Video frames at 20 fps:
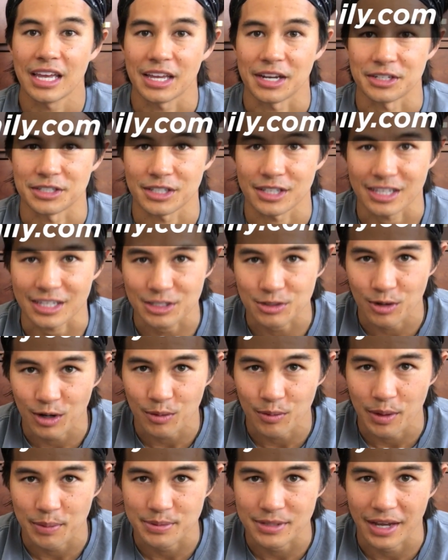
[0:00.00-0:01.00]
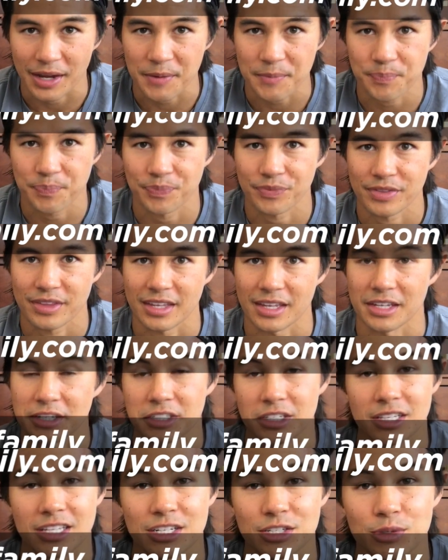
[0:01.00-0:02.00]
here's a link to our website,
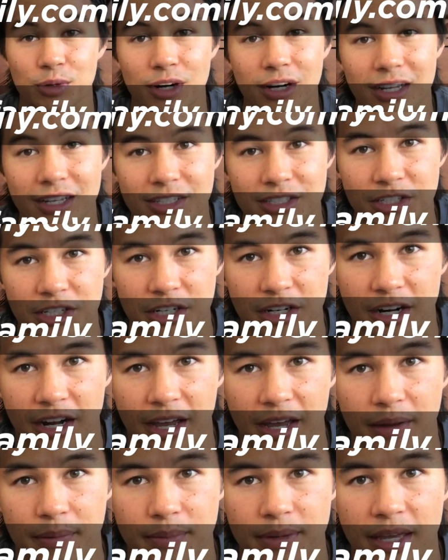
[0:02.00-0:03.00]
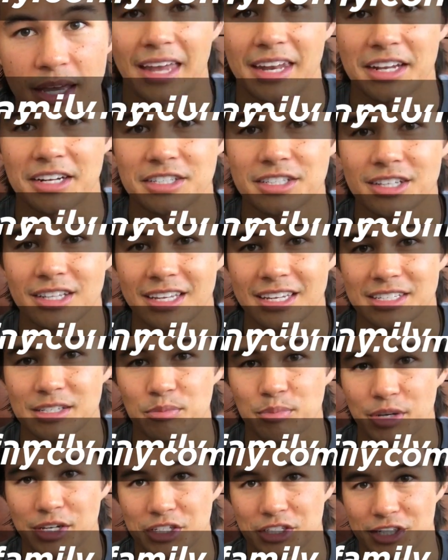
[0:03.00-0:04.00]
here's a link to our Instagram, and here's a link to
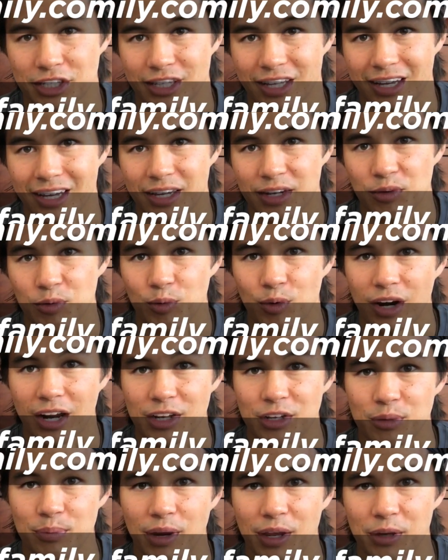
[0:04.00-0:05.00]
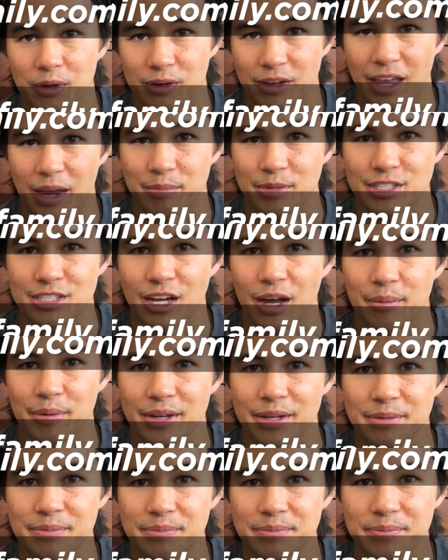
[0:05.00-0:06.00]
Pictureline where I do my own camera
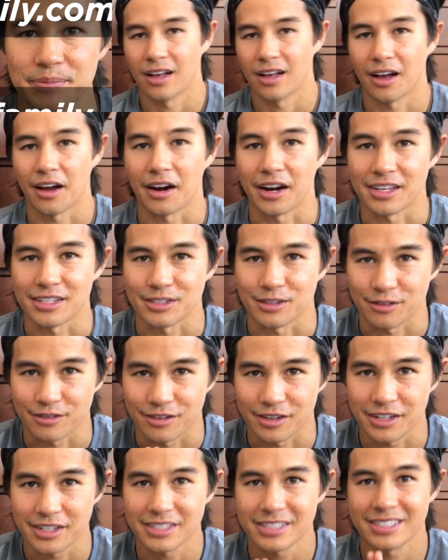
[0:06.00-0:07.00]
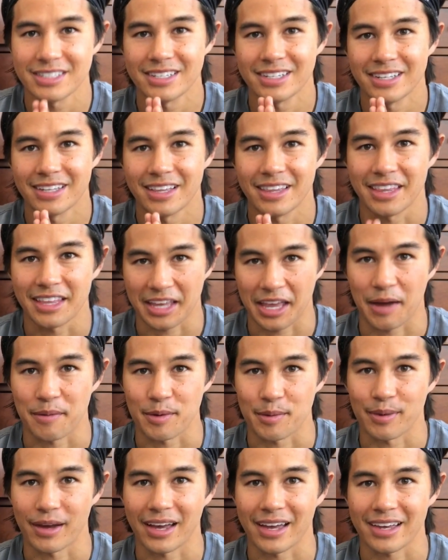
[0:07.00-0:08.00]
shopping. Alright, so first, the
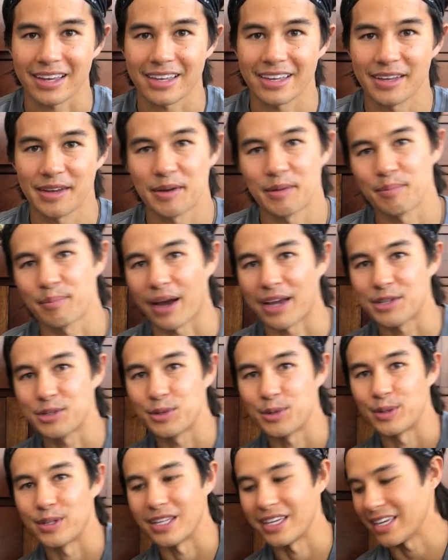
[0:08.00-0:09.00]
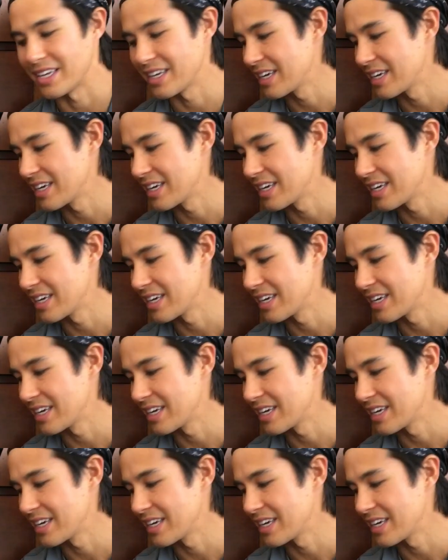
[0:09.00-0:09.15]
camera bag by Thule.